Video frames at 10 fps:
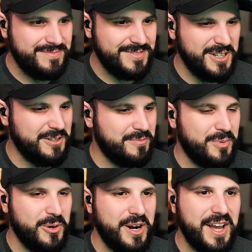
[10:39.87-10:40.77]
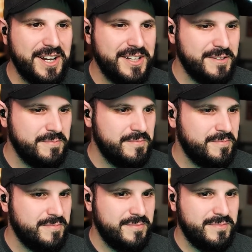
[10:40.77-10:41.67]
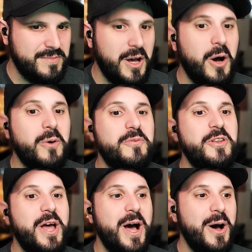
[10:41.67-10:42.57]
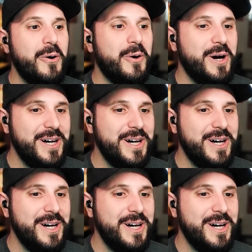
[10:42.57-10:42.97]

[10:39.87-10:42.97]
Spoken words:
Oh, poor Anne. Oh, no!